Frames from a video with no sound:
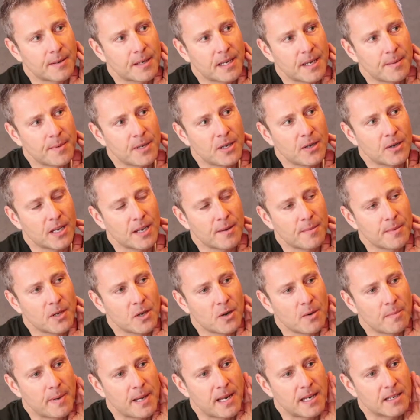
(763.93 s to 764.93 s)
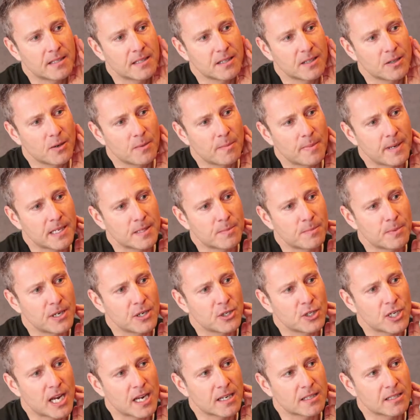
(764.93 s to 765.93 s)
Give me your best
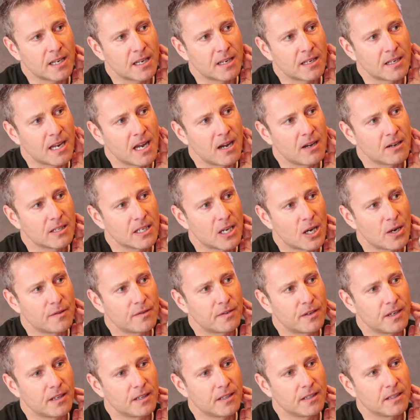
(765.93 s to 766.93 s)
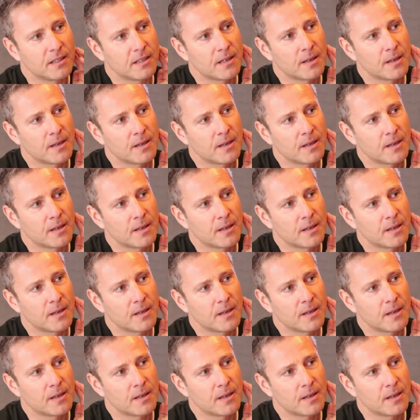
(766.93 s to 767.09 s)
British accent now. Go for it.